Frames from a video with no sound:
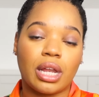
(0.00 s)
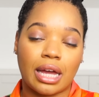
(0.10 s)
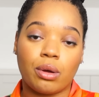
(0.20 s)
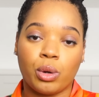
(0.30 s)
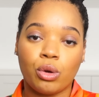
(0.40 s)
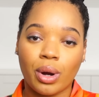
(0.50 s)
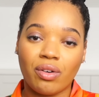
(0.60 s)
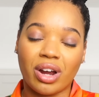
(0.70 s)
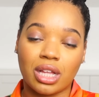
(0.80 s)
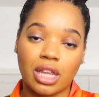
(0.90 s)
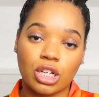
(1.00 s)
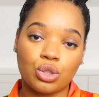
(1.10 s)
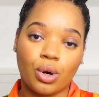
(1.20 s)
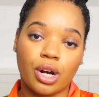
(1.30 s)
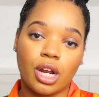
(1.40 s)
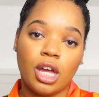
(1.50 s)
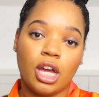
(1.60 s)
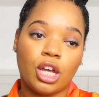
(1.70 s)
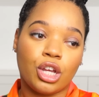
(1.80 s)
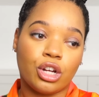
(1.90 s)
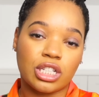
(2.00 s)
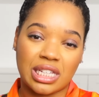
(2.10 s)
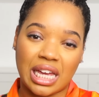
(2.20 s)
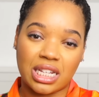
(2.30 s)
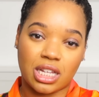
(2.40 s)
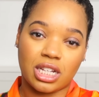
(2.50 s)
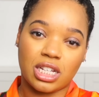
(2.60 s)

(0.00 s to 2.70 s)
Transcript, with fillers: like when you wear a regular length short, your skin is gonna